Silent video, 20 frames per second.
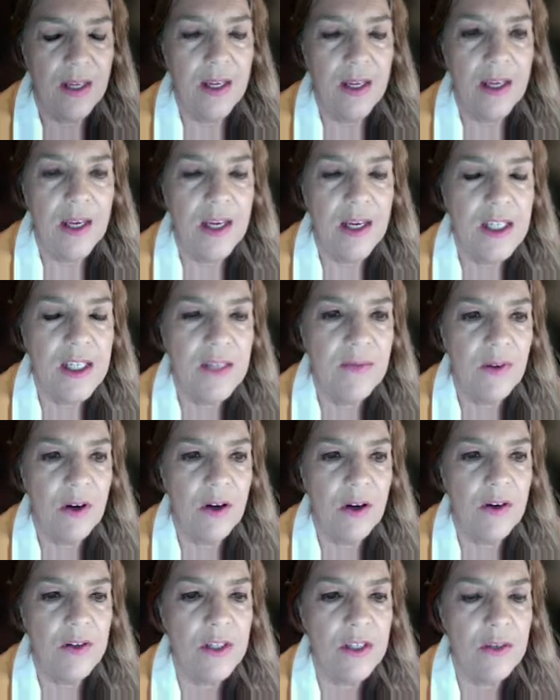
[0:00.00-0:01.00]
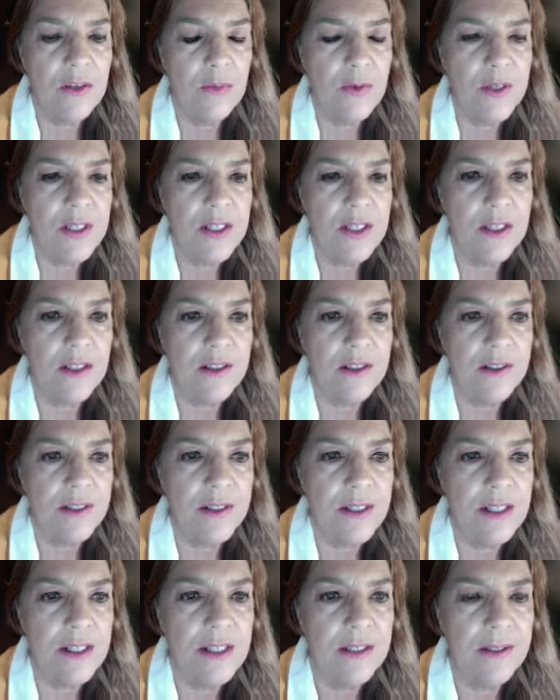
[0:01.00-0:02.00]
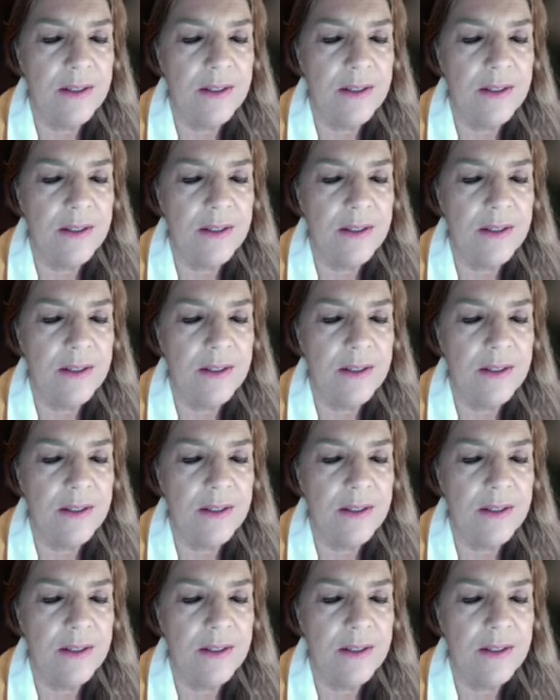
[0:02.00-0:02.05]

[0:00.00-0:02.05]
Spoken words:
As far as the results,